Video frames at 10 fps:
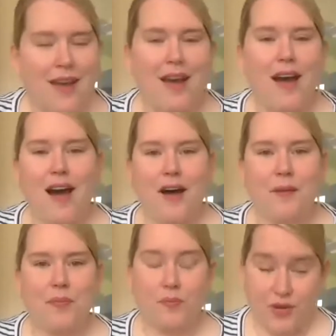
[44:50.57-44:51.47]

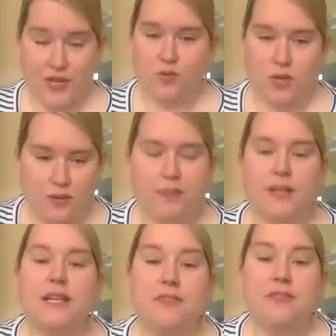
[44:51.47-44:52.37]
because we,
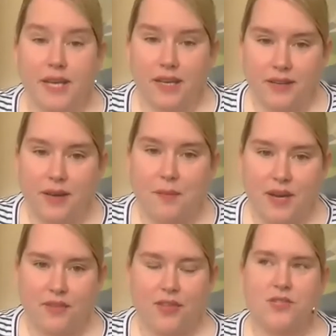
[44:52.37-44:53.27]
believe me, get
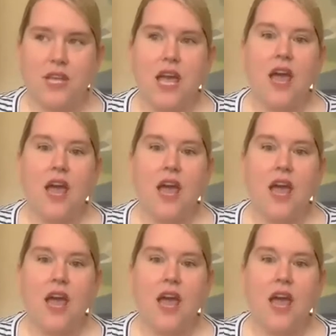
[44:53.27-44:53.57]
many of those.